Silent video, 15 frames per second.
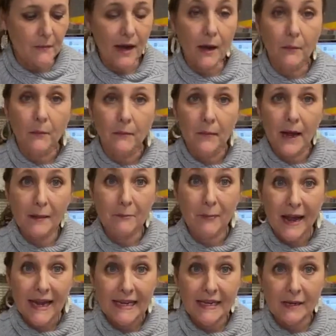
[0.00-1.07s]
my
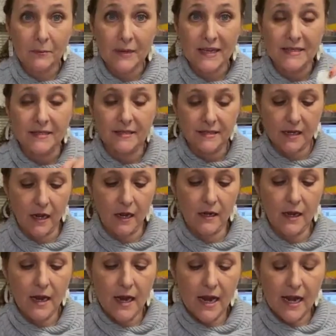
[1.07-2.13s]
binding pieces
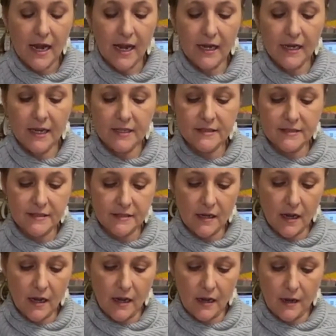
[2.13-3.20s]
cut, and it's
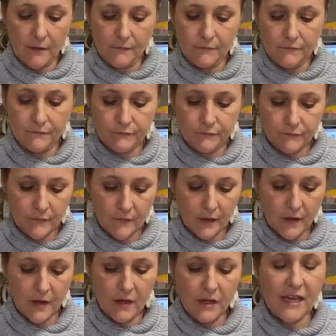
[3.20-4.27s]

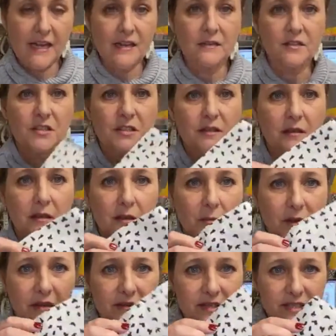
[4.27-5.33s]
got just a little
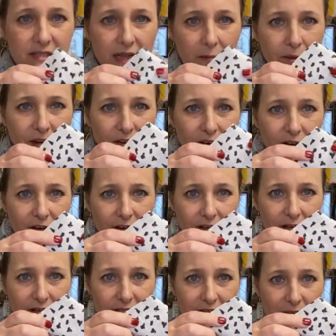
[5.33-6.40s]
bit of a slubbier
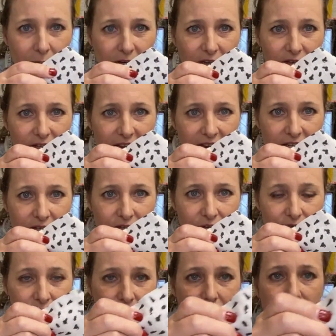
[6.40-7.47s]

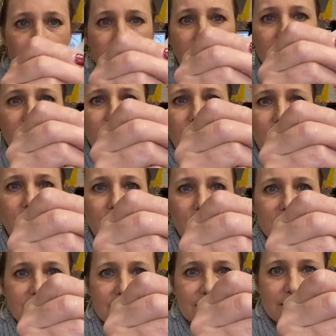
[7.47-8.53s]
texture to it. I don't know if you
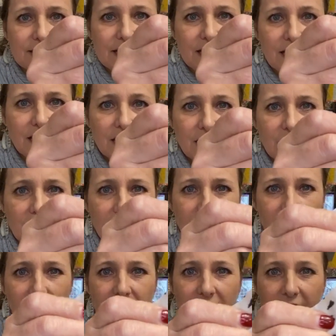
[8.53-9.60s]
can see
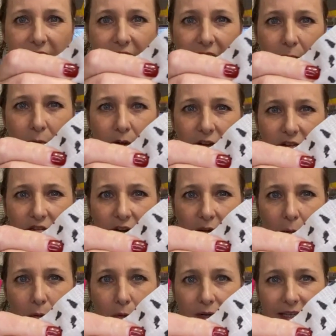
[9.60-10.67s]
in the camera. I'll try
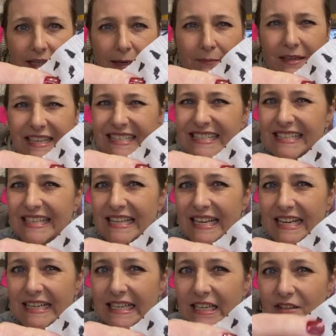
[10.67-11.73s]
and point that up. Can you see
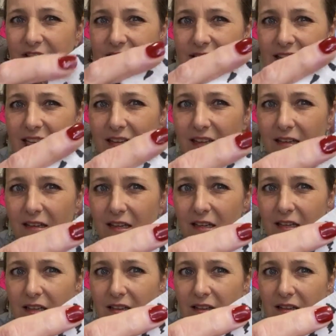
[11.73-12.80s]
that? Can you see that
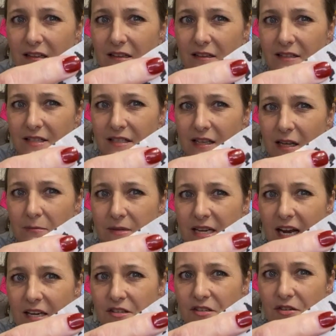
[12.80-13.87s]
the little slub
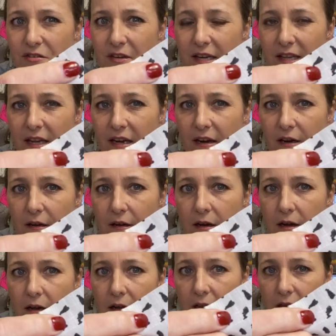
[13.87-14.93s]
texture in there?